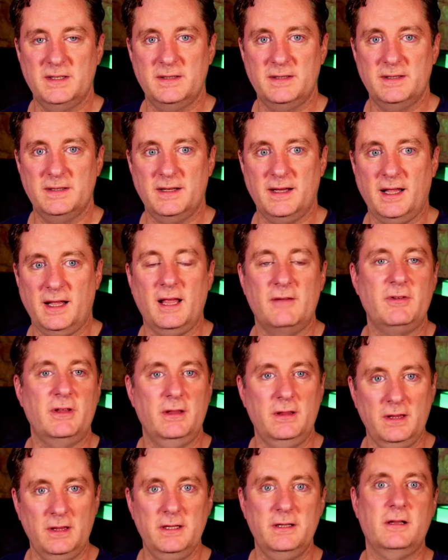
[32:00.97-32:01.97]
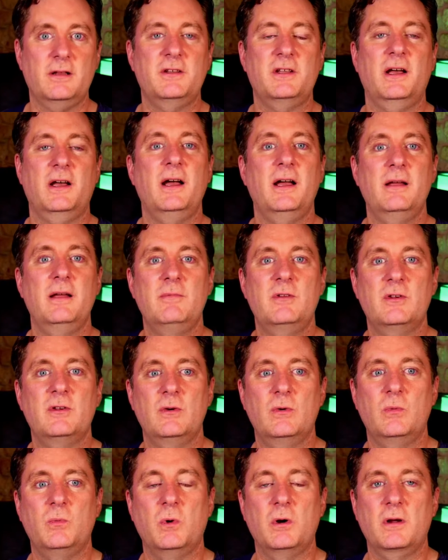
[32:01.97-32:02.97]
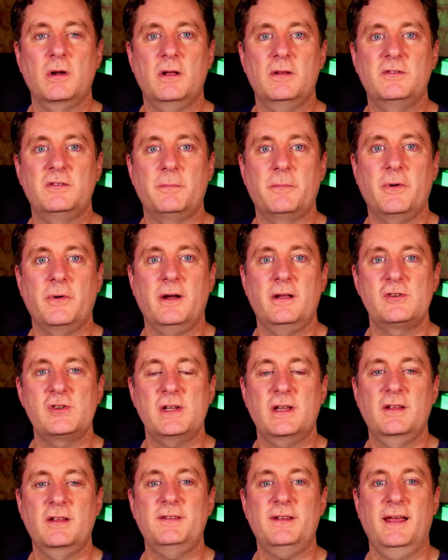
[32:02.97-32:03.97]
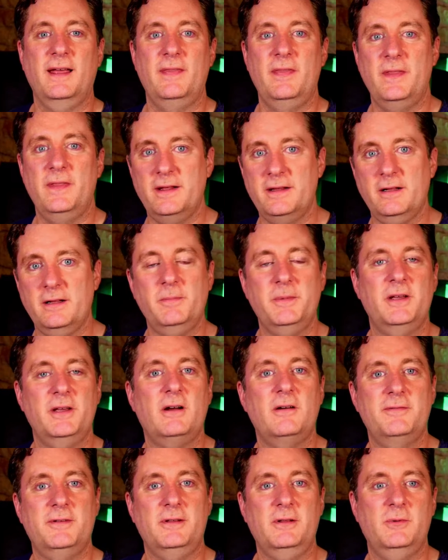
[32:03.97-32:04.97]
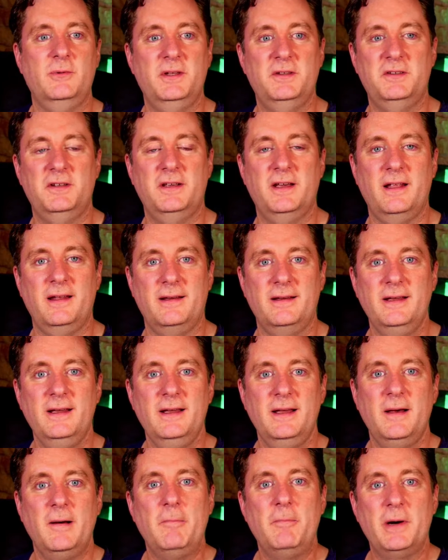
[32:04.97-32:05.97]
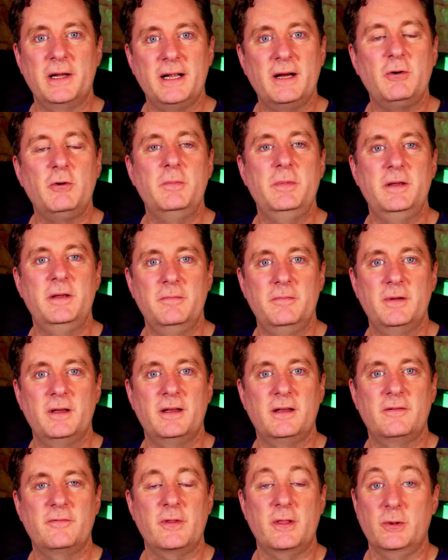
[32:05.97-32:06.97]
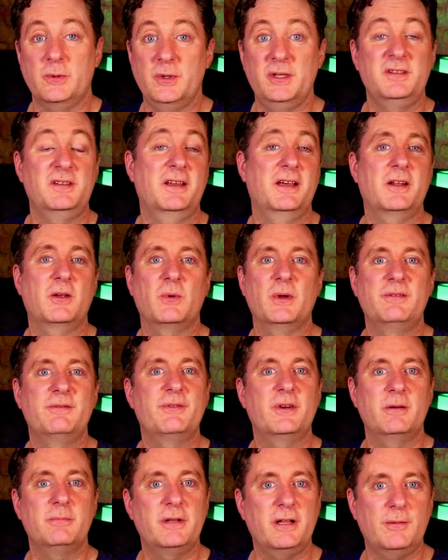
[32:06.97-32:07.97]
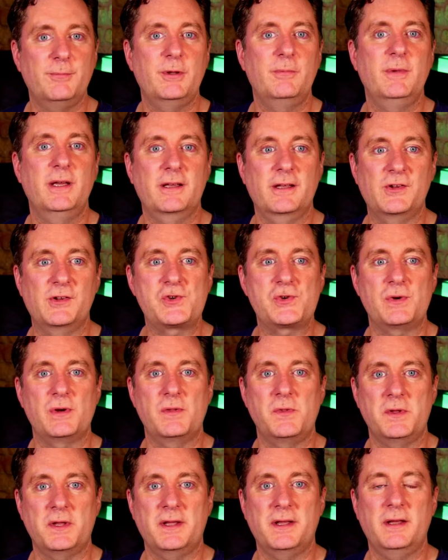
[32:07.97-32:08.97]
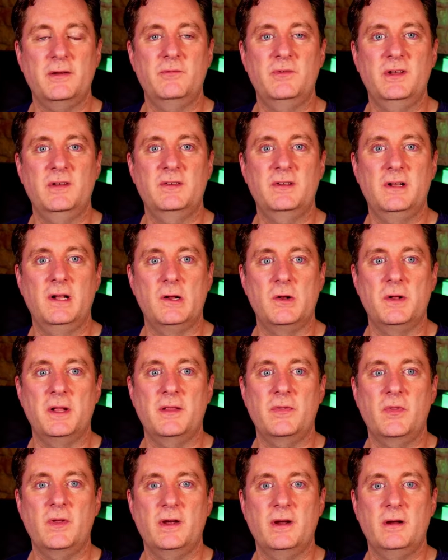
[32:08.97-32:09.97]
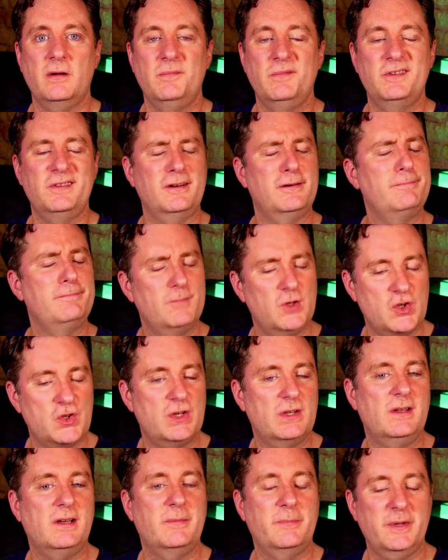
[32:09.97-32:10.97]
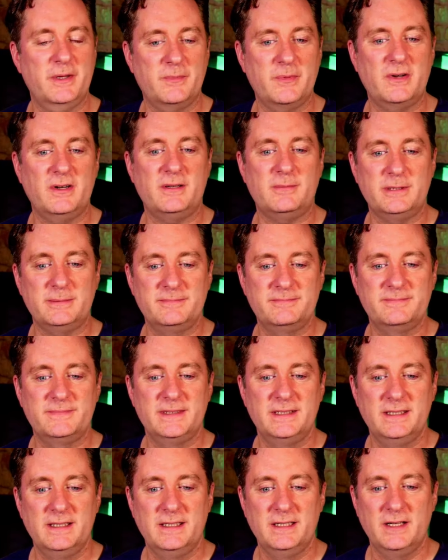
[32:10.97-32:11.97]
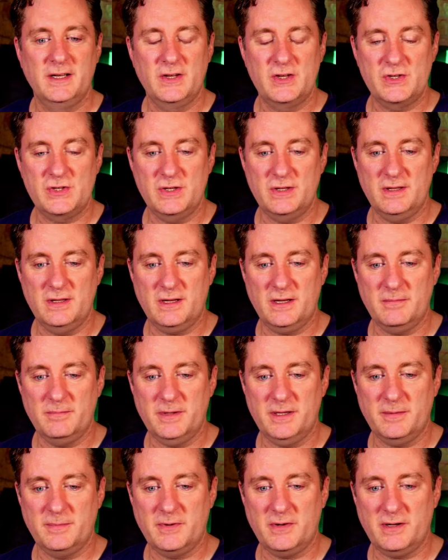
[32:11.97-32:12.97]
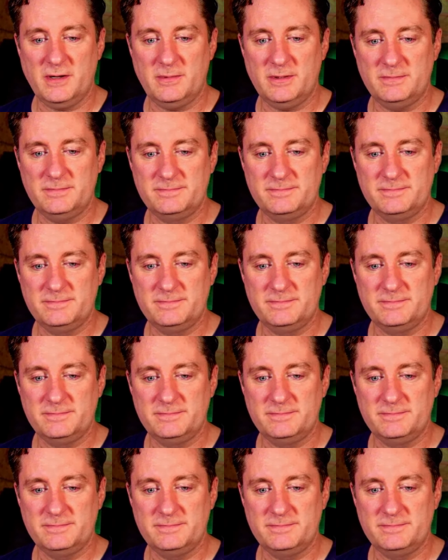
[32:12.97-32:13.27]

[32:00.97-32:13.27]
have a little time to work on some projects, and then I'll be off to Louisiana. But I will be for the Louisiana Red Fair, but I'll be making sure that I have decent internet there. So should not be a problem. Should not be a problem.